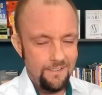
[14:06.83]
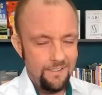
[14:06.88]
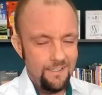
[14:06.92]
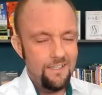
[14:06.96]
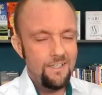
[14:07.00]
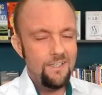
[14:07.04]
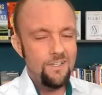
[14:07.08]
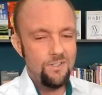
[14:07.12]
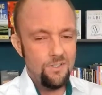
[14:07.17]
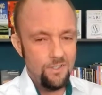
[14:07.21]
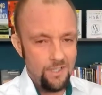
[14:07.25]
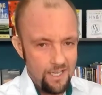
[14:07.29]

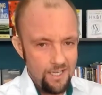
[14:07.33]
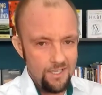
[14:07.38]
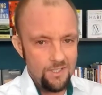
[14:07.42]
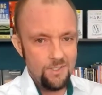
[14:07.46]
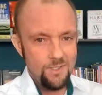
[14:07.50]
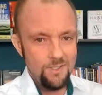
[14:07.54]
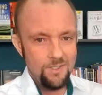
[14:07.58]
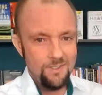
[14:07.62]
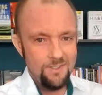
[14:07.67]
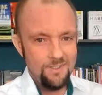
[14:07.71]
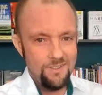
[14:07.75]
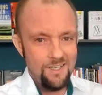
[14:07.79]
So
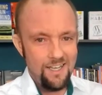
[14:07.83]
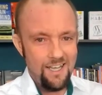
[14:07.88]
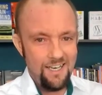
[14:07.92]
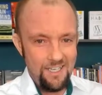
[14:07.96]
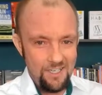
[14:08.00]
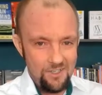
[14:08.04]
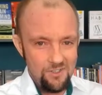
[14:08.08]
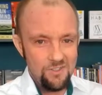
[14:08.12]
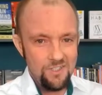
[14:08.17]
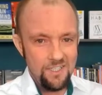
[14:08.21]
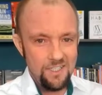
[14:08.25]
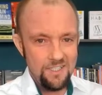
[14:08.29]
that's an
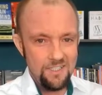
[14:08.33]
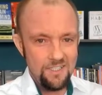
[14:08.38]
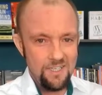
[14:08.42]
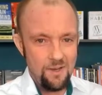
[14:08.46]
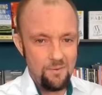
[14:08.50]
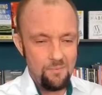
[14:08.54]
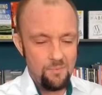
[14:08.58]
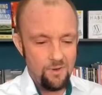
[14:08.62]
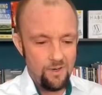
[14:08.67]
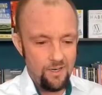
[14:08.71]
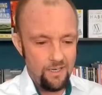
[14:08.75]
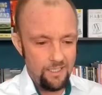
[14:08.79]
interesting step,
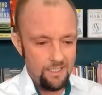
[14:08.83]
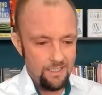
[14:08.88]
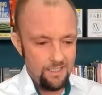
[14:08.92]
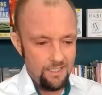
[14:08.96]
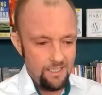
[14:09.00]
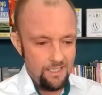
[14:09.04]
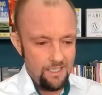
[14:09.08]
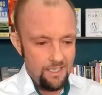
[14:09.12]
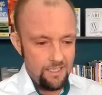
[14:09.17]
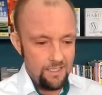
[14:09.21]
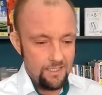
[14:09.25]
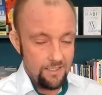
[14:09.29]
right?
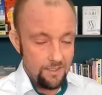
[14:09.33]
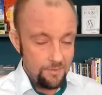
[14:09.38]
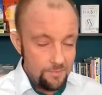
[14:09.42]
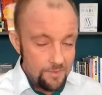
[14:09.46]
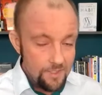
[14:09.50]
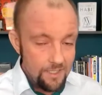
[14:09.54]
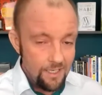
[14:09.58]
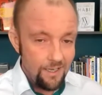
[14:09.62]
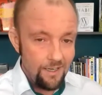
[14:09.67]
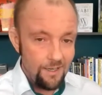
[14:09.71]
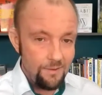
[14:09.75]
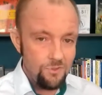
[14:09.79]

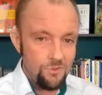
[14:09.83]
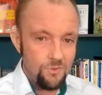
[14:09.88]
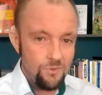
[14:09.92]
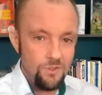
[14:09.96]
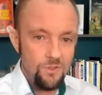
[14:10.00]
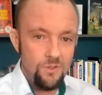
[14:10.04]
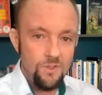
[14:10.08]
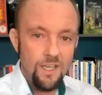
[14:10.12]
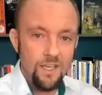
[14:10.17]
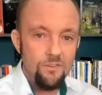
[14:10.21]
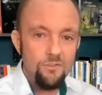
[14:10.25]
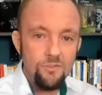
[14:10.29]
Sometimes when you
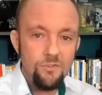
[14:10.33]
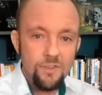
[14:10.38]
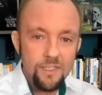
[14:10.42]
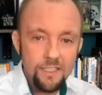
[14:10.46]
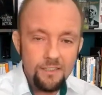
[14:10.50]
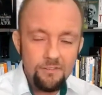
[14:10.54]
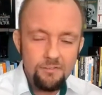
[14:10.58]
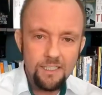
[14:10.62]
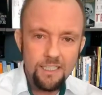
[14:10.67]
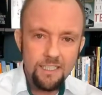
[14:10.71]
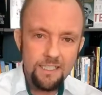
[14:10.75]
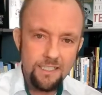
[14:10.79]
get really,
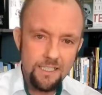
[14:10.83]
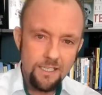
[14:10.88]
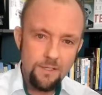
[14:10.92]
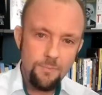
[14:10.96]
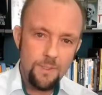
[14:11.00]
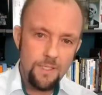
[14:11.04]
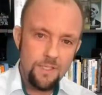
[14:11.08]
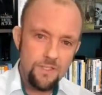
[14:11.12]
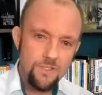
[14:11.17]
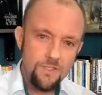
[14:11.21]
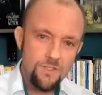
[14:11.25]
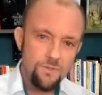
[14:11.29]
really deep
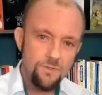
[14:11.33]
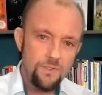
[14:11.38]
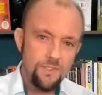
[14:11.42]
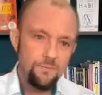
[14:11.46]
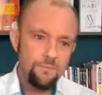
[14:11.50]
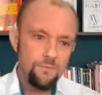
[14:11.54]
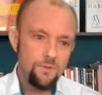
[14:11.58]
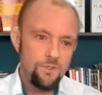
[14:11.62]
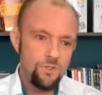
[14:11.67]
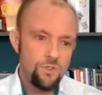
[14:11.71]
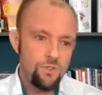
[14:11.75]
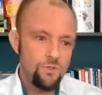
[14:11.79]
into it,
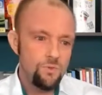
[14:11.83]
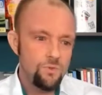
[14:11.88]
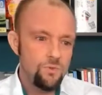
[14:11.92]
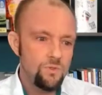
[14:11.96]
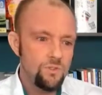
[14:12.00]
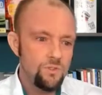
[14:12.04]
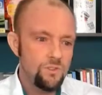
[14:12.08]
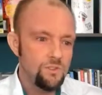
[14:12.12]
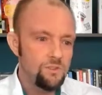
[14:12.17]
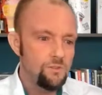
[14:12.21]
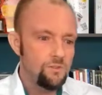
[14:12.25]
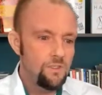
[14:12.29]

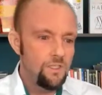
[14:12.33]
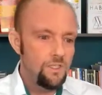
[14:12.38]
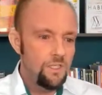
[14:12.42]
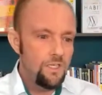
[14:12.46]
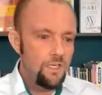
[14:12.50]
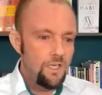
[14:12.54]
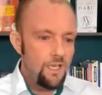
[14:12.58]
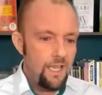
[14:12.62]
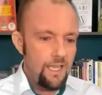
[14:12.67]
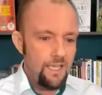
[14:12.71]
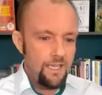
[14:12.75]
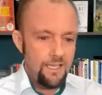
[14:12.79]

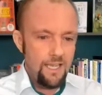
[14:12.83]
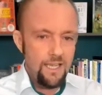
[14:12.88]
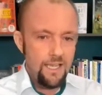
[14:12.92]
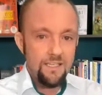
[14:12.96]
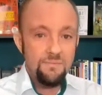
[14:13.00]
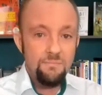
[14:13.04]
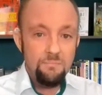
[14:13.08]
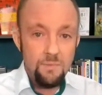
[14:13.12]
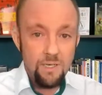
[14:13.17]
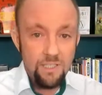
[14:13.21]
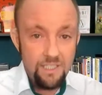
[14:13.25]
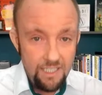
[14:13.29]
it gets
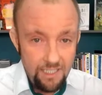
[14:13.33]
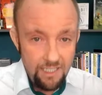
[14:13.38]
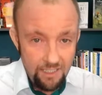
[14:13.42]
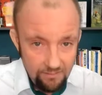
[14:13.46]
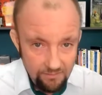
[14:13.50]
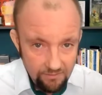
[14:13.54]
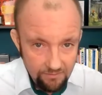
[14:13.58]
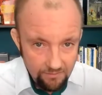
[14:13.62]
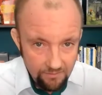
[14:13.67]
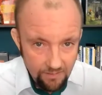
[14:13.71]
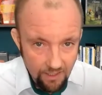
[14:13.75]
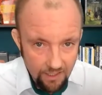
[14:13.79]
muddy
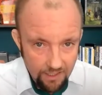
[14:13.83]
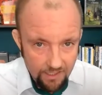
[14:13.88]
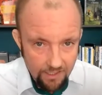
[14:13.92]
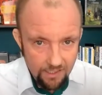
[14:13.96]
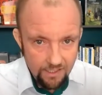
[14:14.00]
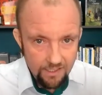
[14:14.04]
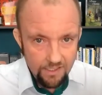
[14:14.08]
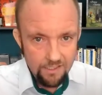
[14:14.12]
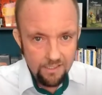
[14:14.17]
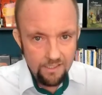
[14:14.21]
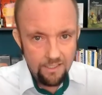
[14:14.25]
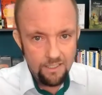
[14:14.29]
as a
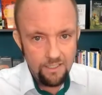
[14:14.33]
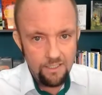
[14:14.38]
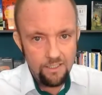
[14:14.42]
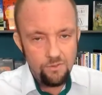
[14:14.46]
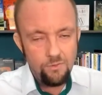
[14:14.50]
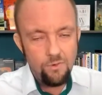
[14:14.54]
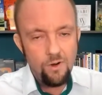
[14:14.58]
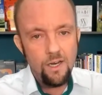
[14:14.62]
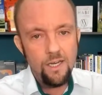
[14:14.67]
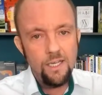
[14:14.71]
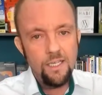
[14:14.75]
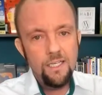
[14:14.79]
designer,
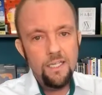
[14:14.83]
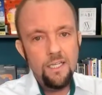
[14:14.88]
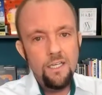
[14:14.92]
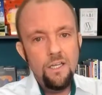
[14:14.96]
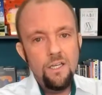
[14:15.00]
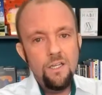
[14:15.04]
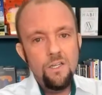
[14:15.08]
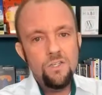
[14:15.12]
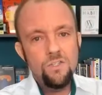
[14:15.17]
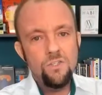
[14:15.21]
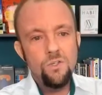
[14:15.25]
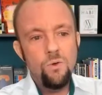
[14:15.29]
right?
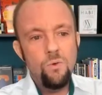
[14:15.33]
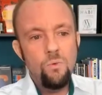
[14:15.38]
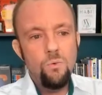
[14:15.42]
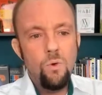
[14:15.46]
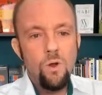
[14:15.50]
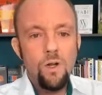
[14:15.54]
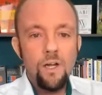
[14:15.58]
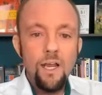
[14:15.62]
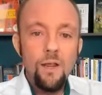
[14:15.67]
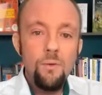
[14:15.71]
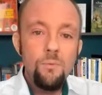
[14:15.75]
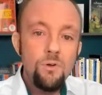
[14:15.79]
So
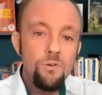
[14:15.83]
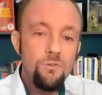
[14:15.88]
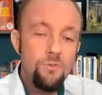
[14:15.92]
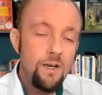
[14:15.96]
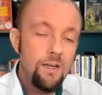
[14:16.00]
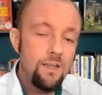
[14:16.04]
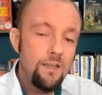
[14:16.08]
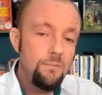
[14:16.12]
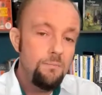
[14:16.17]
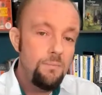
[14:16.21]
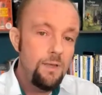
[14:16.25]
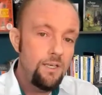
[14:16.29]
what I would
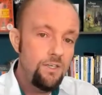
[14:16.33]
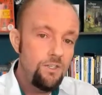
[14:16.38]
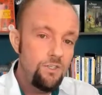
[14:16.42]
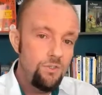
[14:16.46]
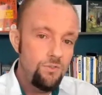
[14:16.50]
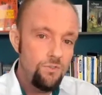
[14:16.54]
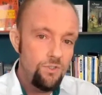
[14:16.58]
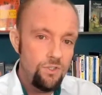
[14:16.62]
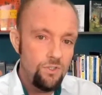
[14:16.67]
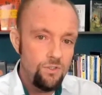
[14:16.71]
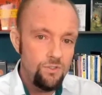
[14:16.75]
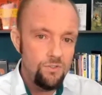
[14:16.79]
recommend you
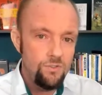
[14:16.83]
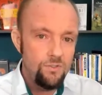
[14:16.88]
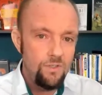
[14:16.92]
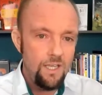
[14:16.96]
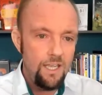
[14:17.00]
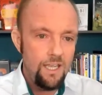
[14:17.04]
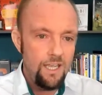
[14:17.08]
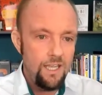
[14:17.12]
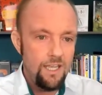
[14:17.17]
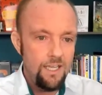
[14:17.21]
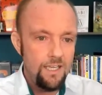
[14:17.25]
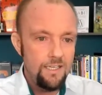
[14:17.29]
do
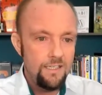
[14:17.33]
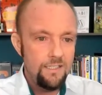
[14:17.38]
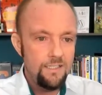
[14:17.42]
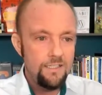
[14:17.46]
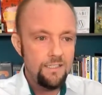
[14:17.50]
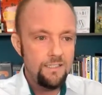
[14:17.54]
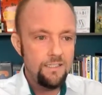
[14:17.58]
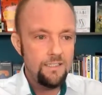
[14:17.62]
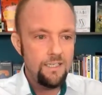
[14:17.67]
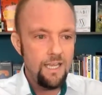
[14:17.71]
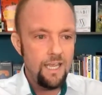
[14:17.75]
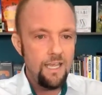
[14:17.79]
is
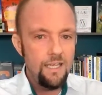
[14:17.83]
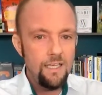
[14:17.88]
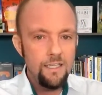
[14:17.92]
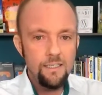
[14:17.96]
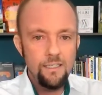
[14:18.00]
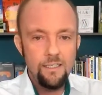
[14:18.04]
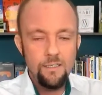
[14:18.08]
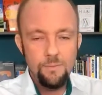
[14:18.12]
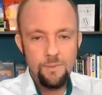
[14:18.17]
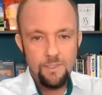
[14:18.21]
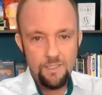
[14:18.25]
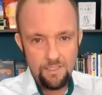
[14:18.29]
take a
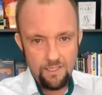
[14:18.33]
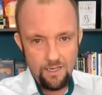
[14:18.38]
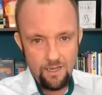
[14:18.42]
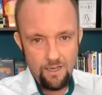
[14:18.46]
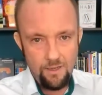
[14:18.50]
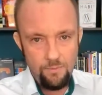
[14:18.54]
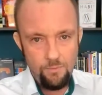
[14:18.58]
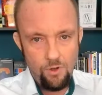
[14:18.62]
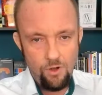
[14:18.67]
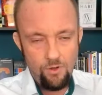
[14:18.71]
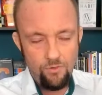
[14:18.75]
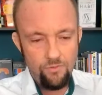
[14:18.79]
little bit of
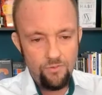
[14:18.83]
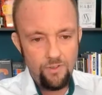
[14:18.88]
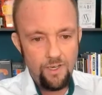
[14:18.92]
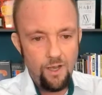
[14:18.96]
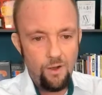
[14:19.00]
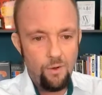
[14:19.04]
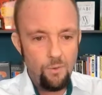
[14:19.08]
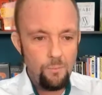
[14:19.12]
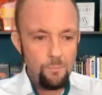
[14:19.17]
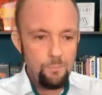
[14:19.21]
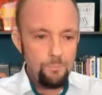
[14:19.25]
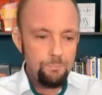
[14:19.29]
time off.
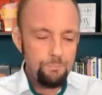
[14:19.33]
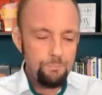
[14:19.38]
Now,